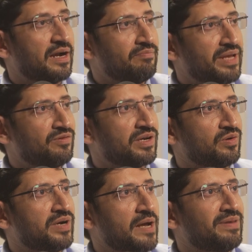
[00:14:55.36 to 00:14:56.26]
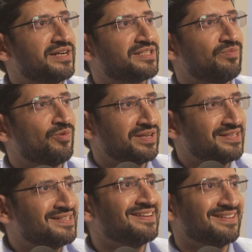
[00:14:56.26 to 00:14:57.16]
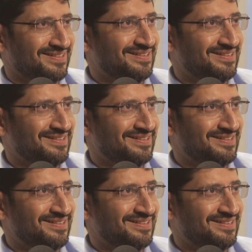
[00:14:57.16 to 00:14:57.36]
and make your good habits more easier.